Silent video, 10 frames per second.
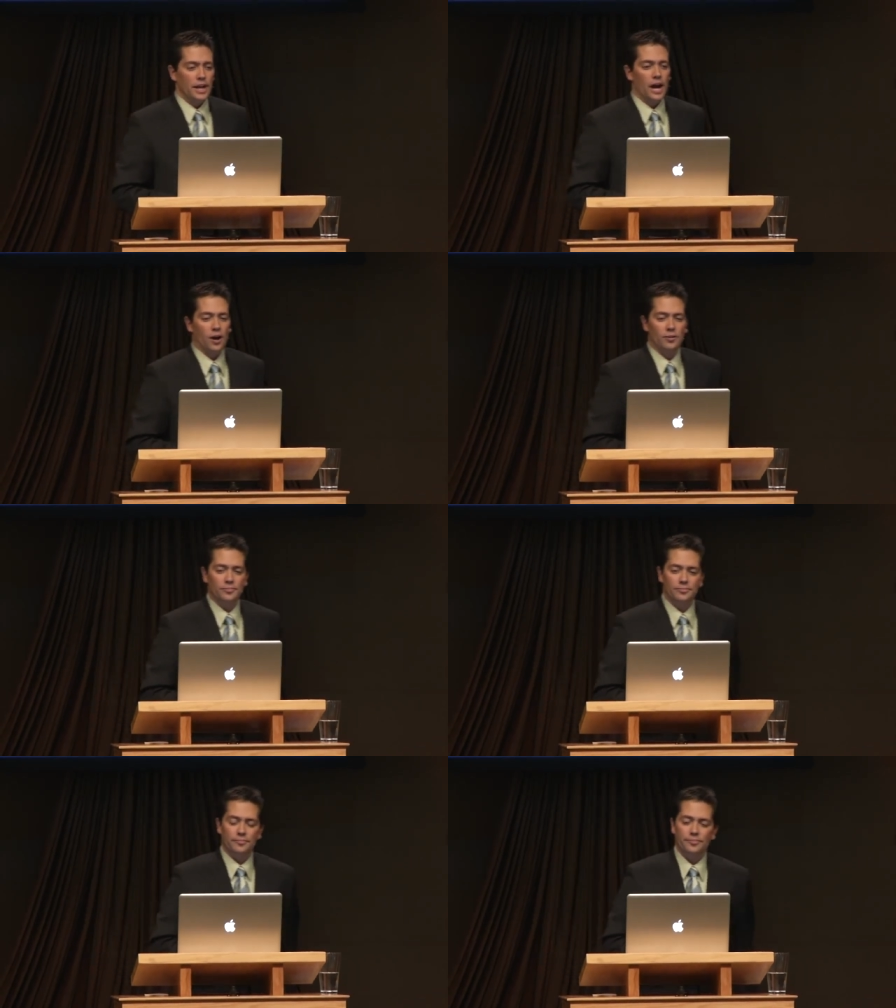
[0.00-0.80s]
Now,
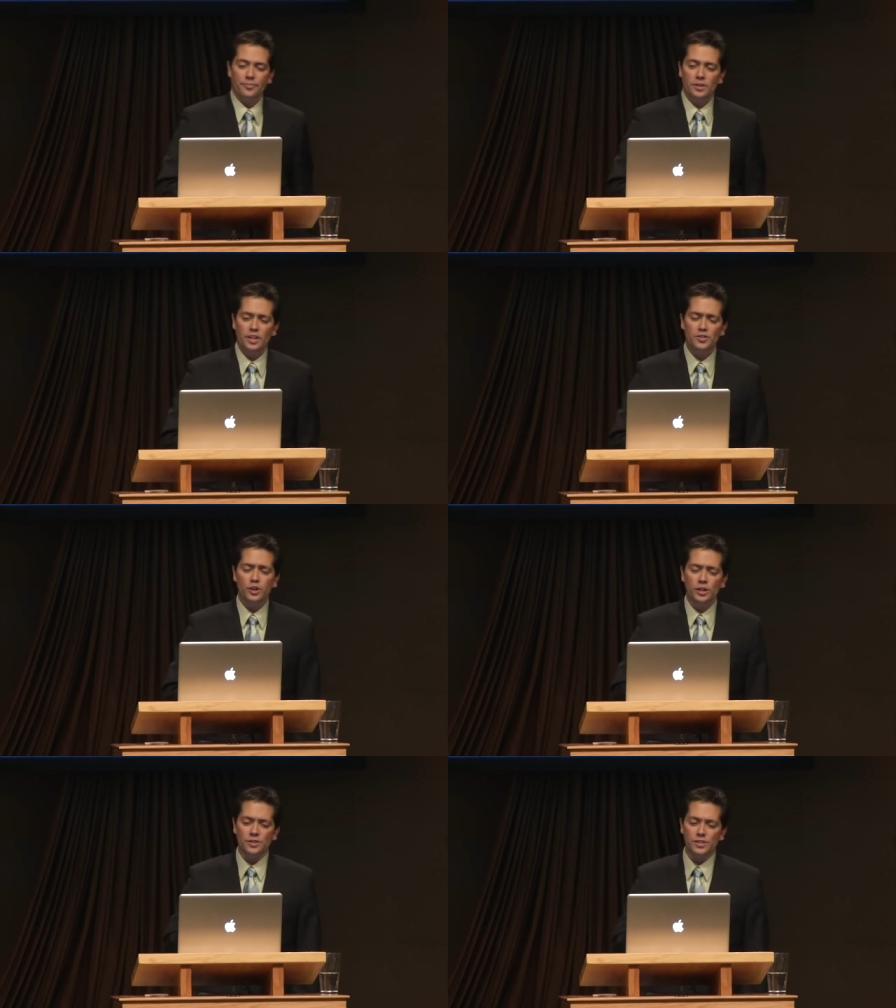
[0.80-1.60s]
let's
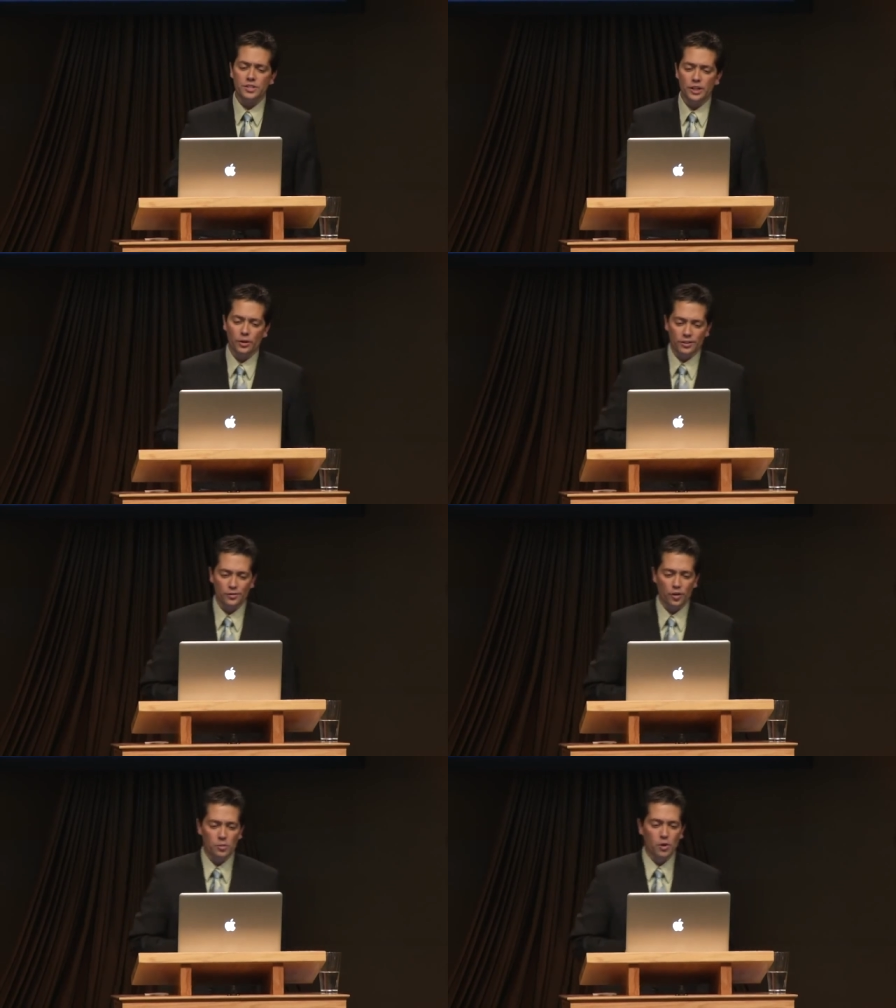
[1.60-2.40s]
look at these
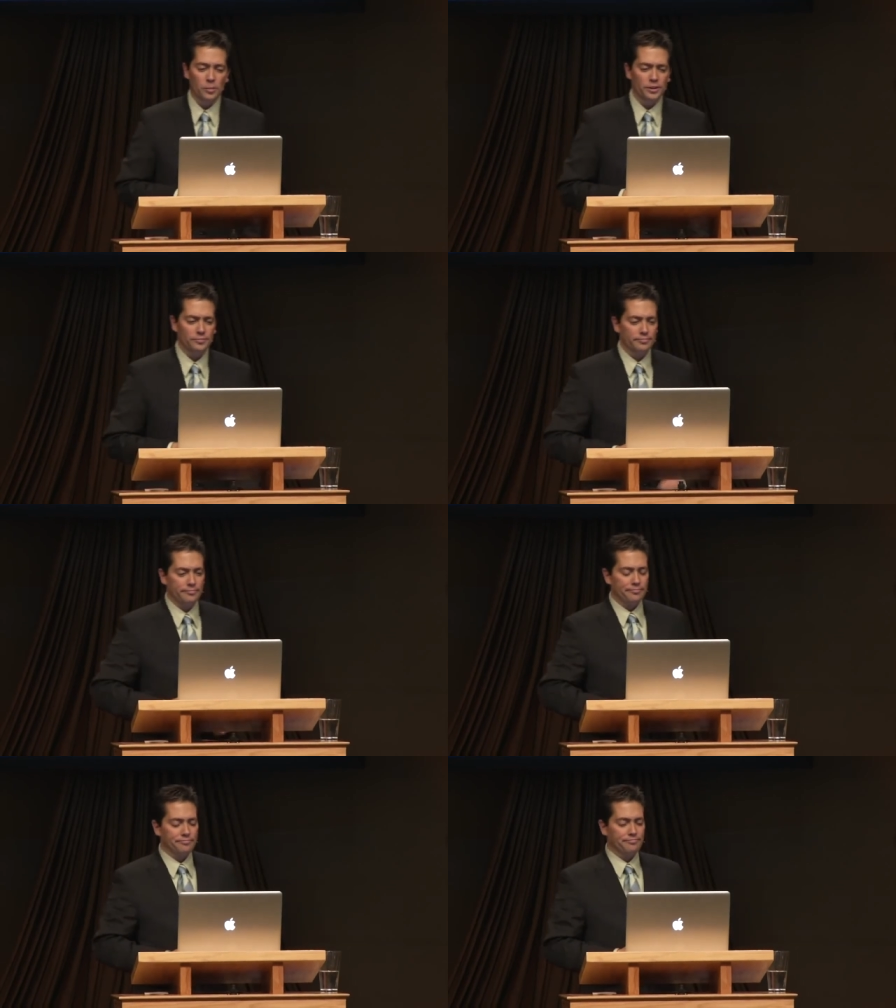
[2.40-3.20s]
lyrics for a moment.
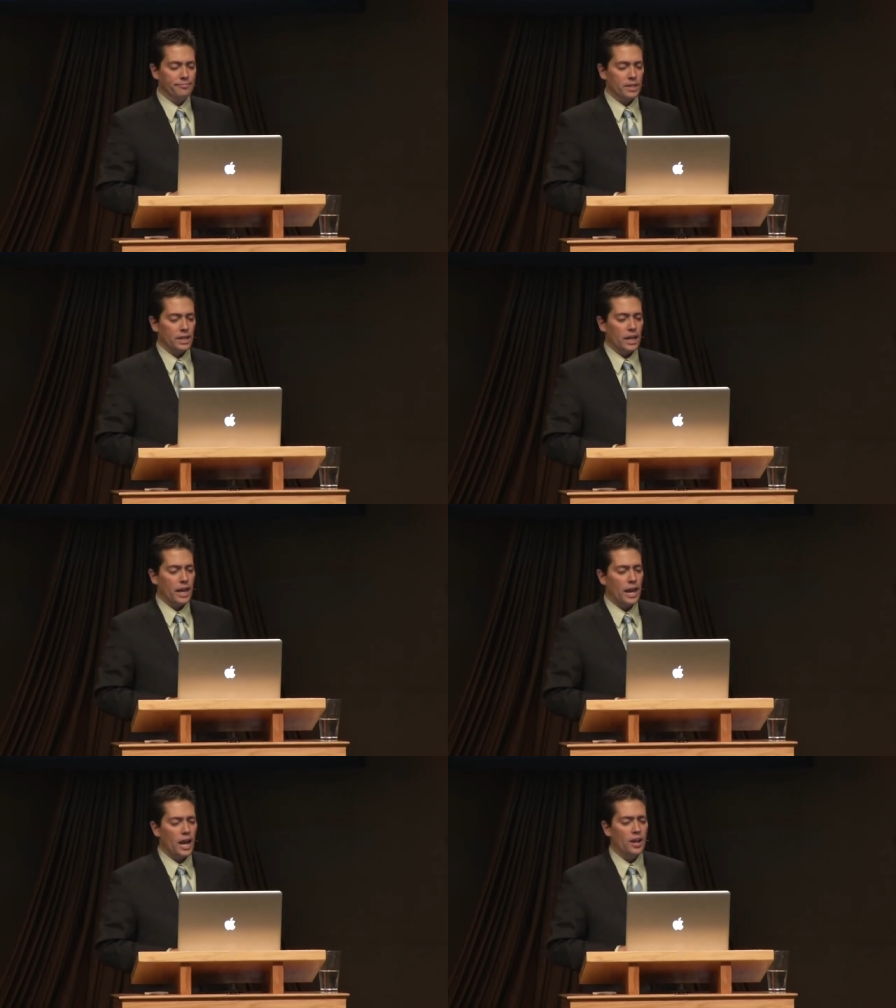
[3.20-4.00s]

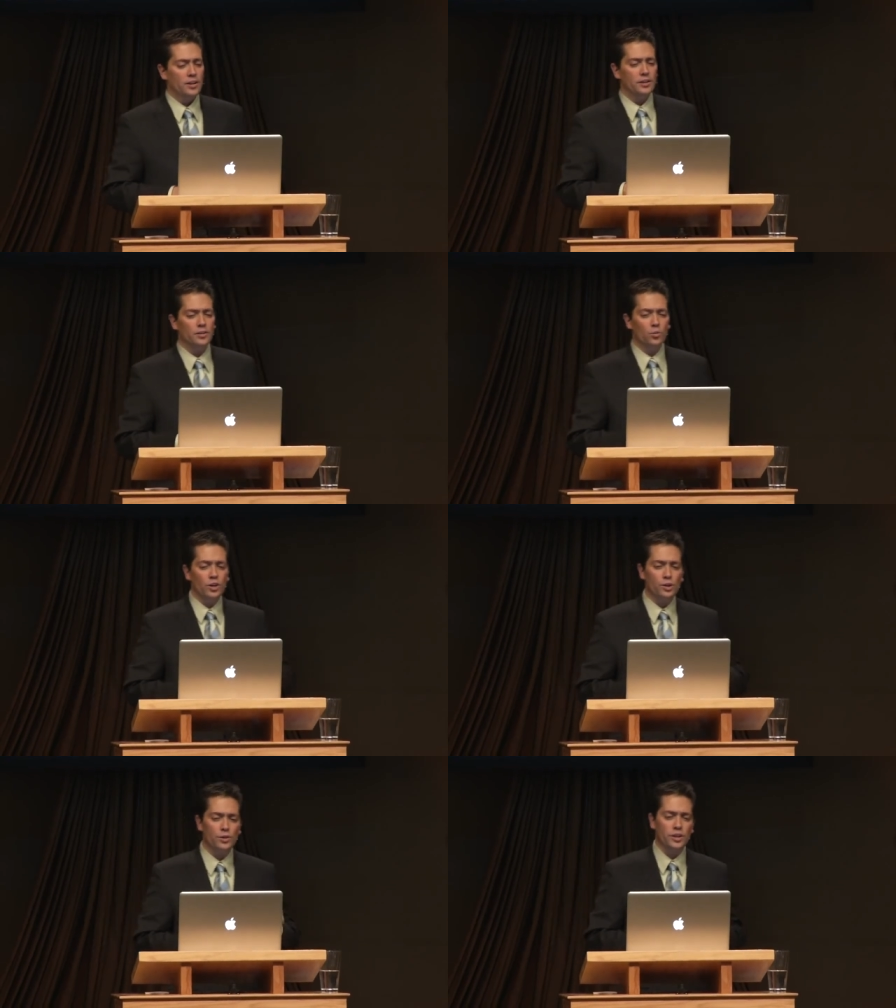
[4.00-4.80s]
And
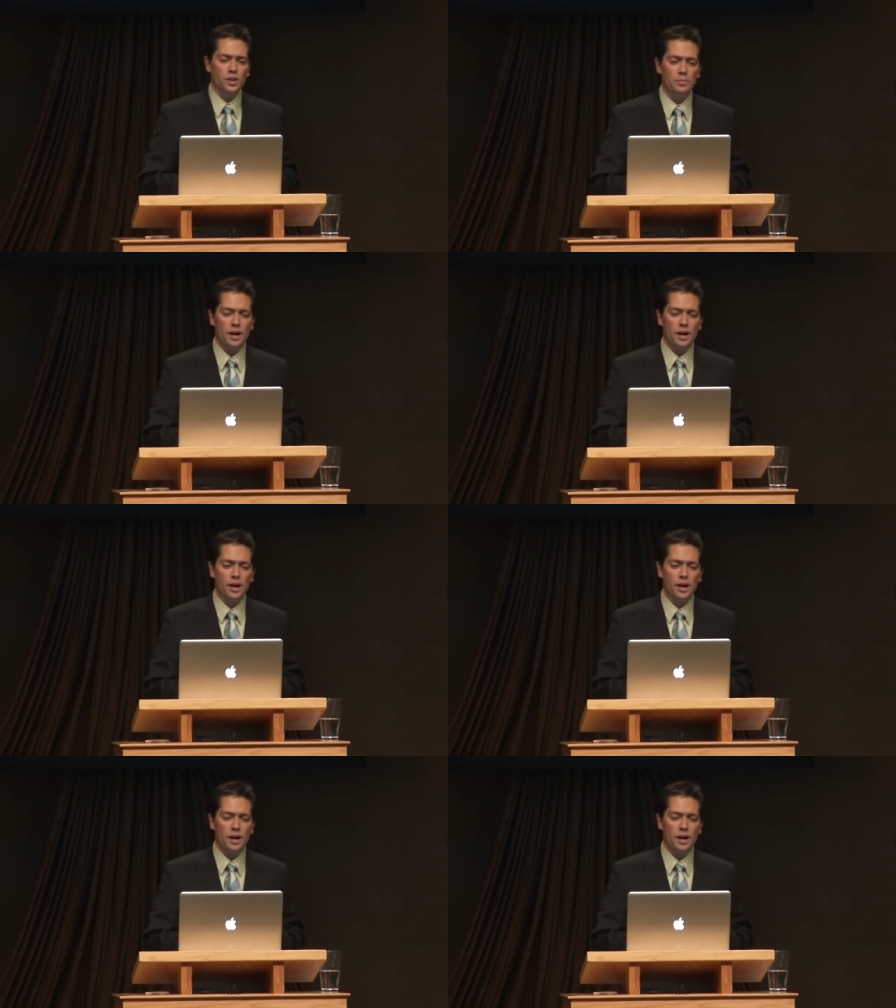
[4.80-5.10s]
what do you think